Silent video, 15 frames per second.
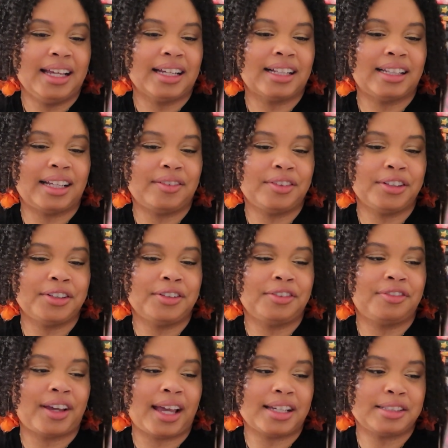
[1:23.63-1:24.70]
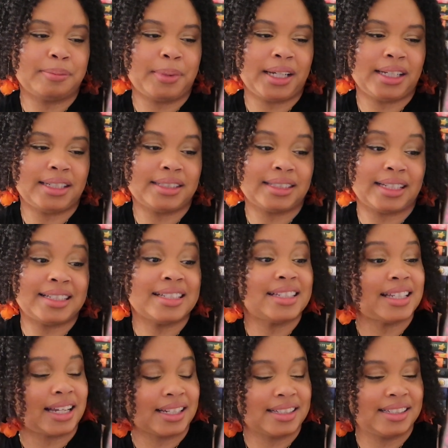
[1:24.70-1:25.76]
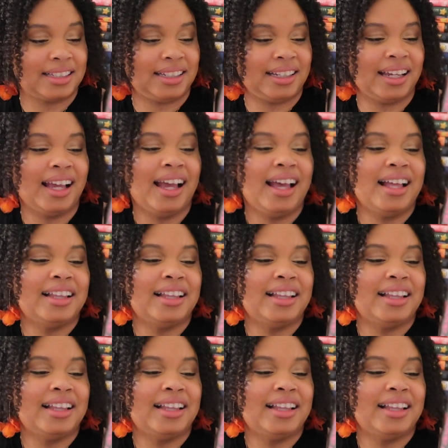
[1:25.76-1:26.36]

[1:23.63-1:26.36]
Clever, fast-paced, and sexy,